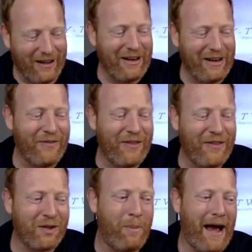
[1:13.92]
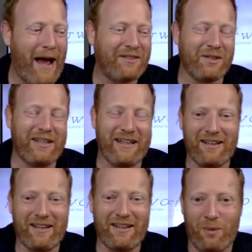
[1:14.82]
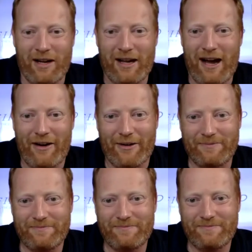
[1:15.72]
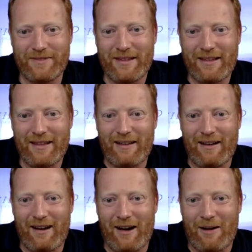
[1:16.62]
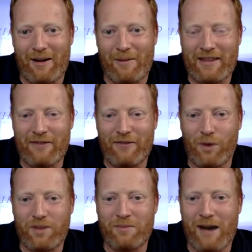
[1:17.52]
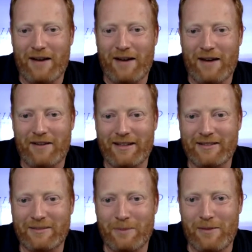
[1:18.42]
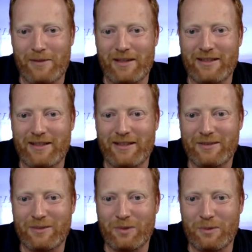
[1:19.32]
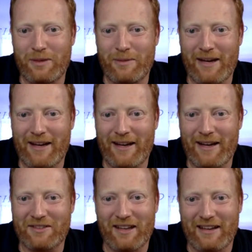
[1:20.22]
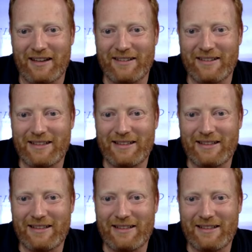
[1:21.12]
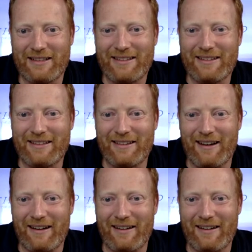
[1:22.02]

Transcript: know, if this whole pastor gig doesn't work out, I think voice modeling maybe would be my next gig. Yeah.